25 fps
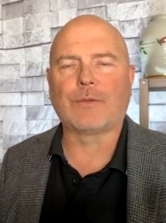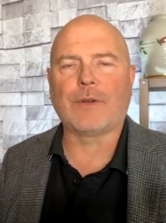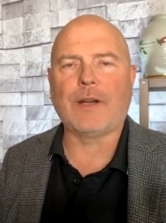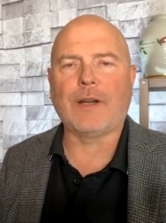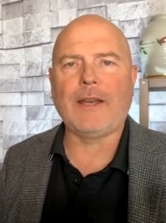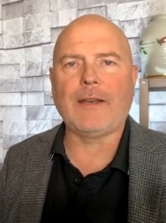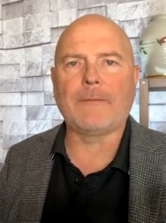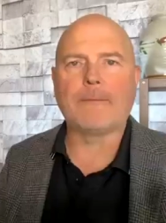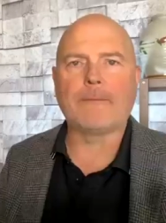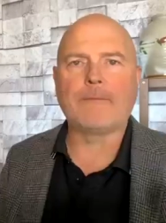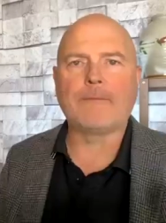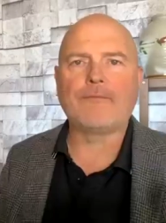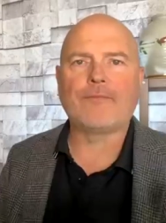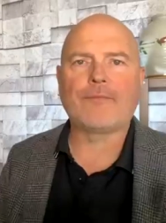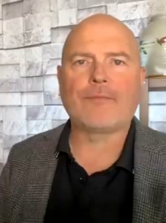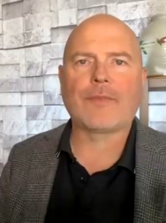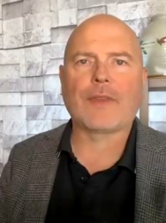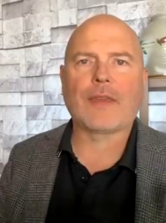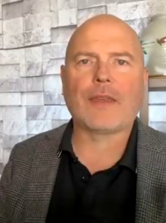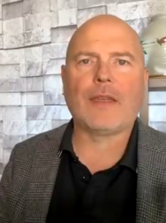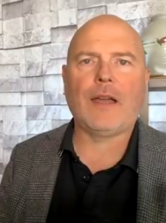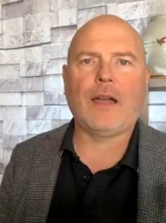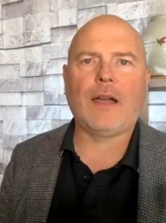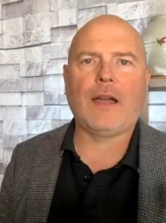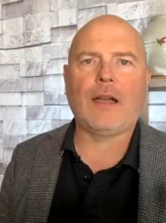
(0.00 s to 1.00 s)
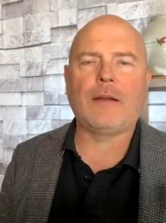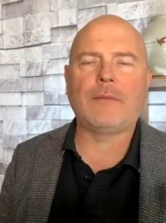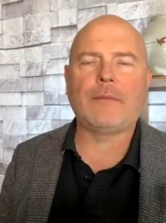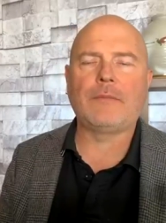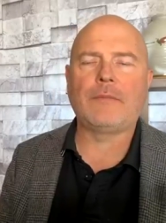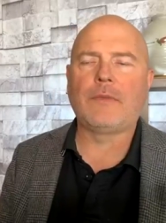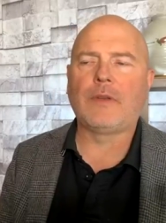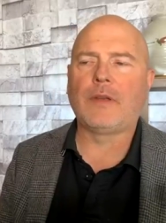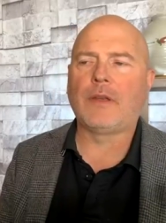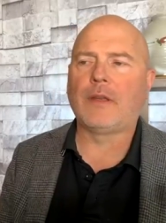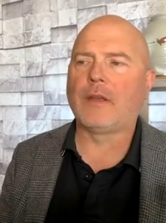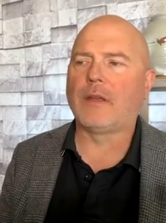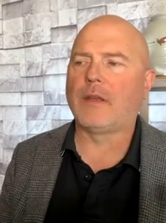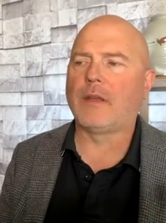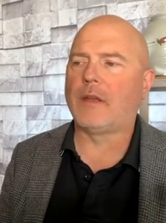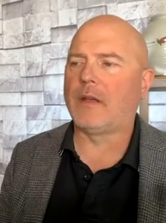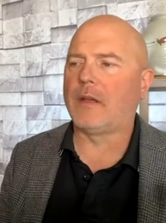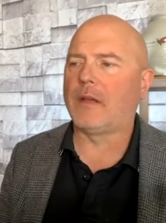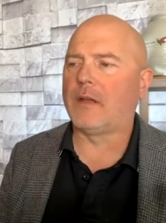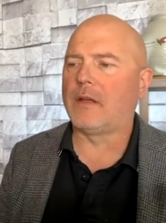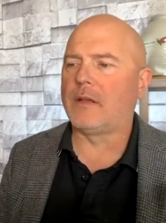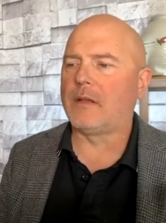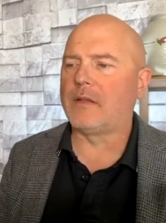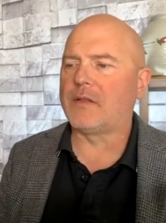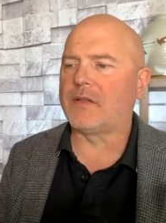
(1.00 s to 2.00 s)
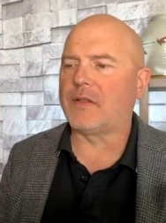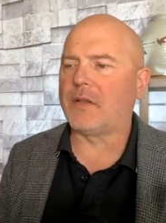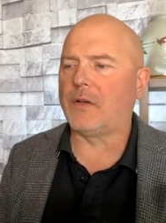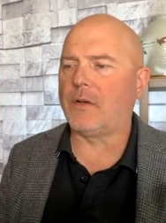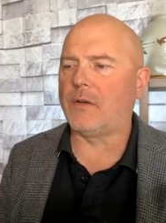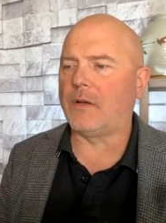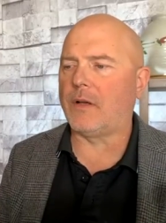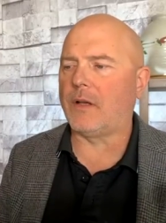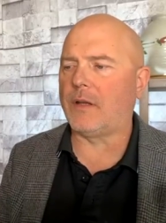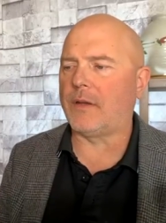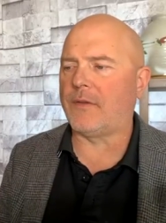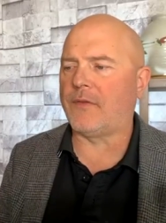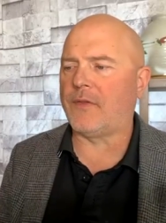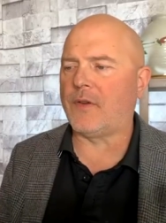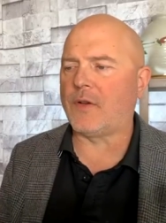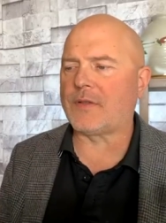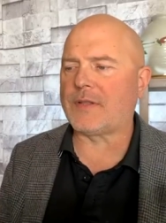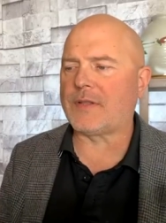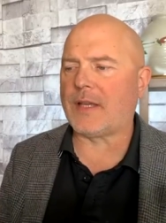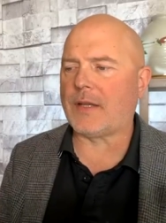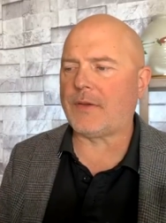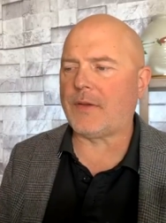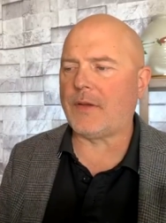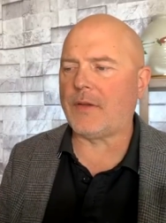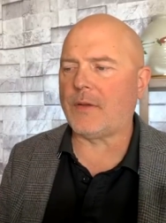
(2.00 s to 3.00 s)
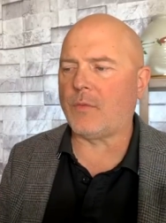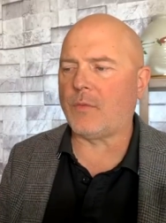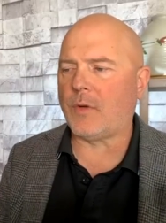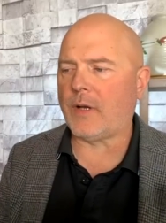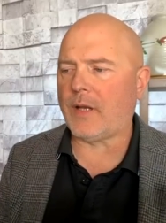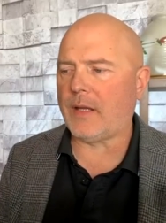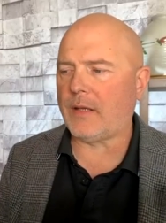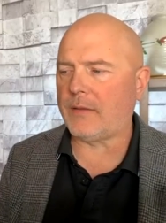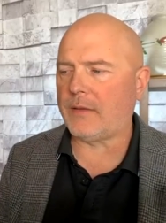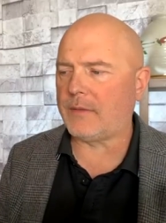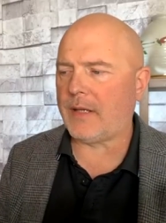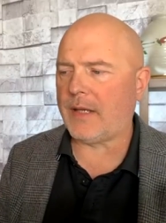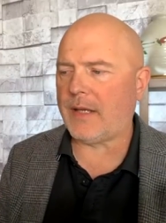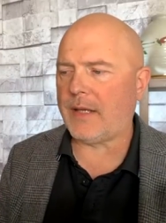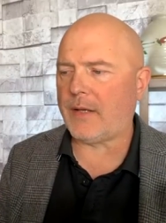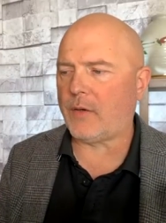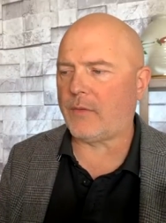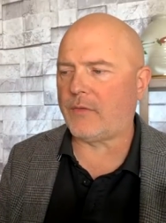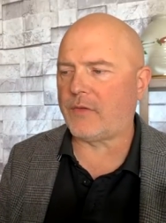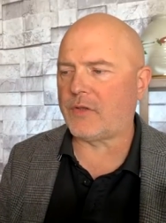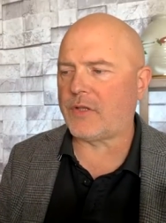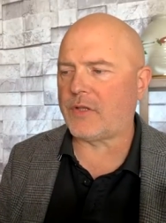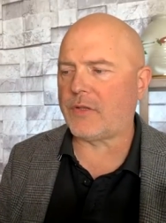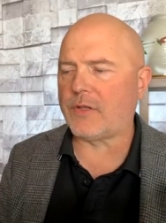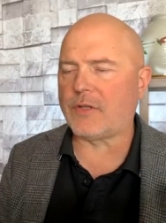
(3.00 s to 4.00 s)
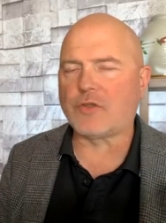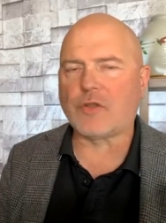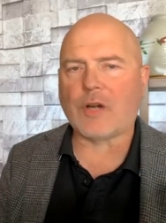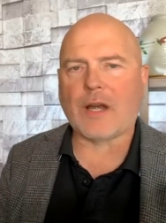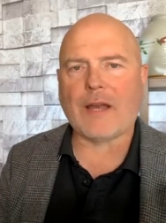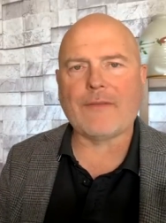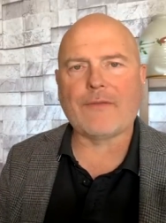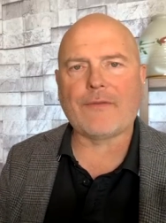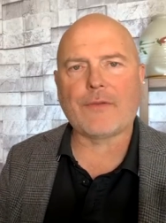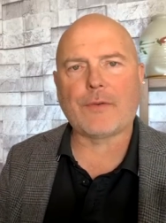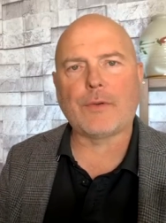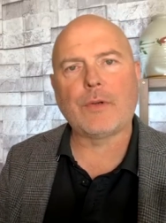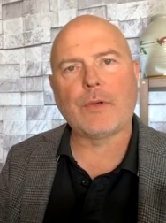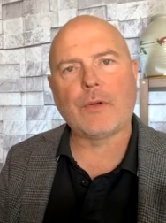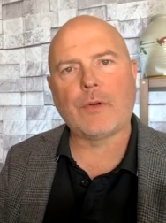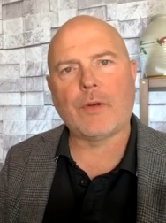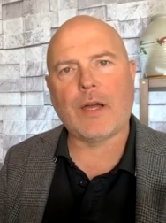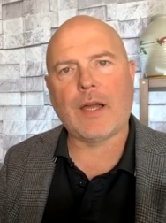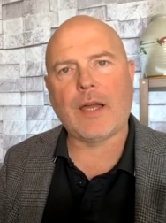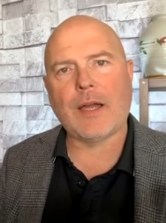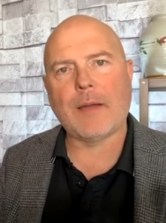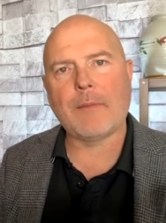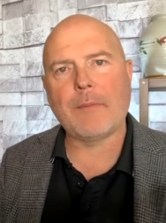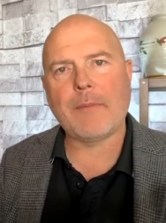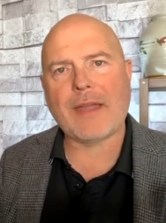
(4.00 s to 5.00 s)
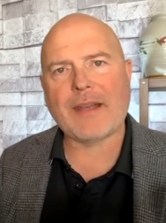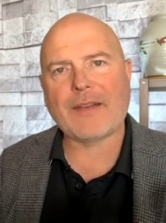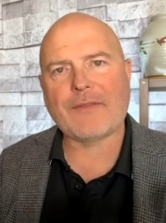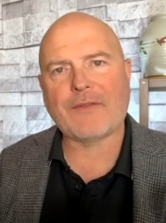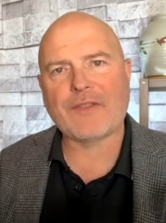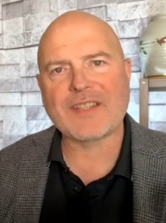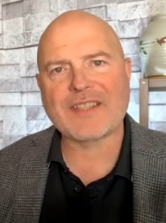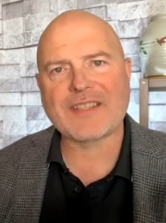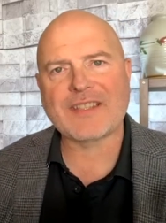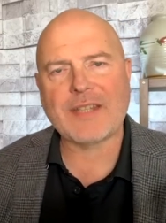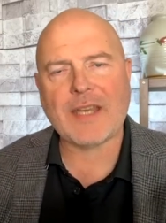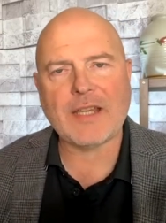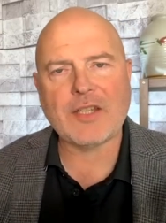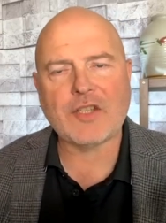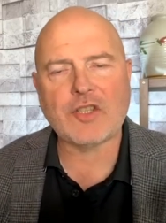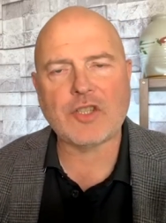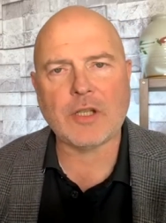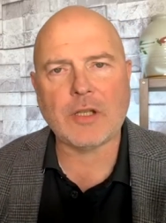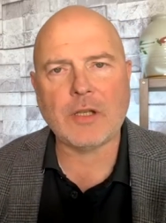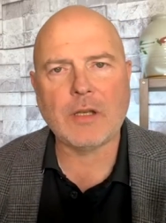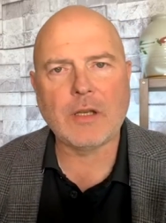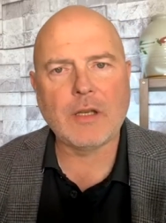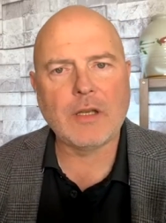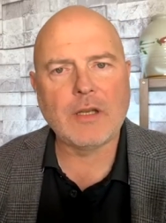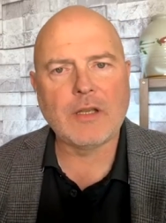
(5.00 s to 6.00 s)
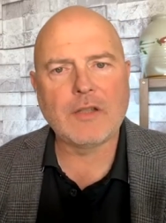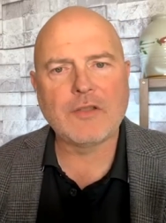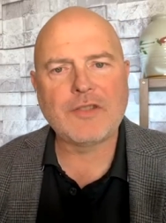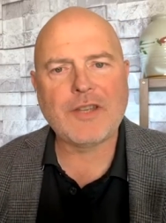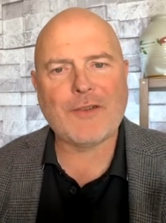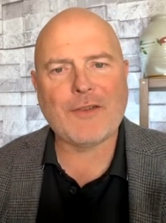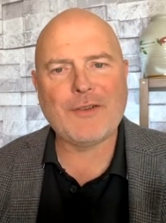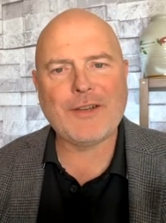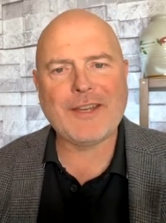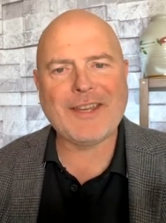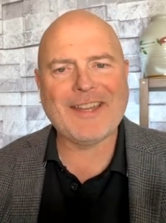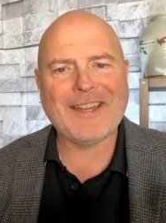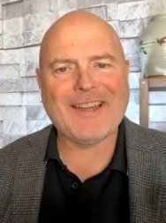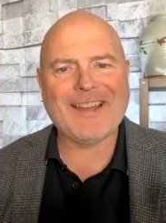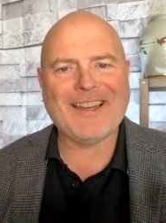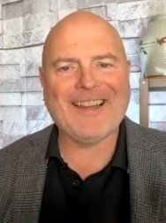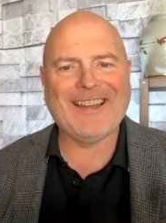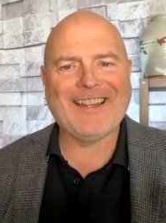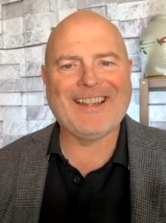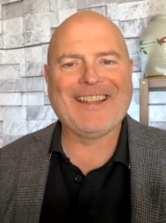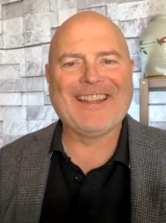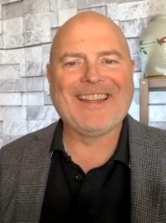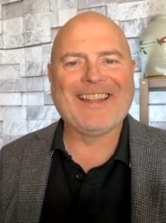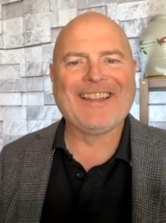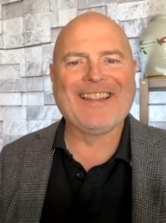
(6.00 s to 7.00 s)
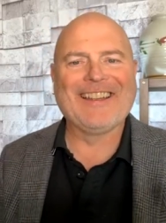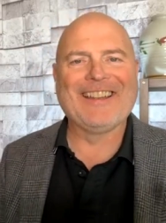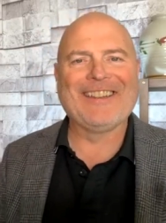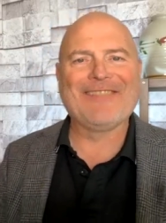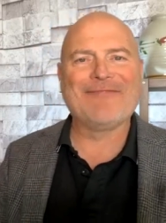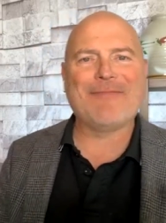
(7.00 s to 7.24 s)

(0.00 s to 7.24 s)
Great. Um, so the folks out there that want to head over to the drive-through uh, manifestation, do you have any uh,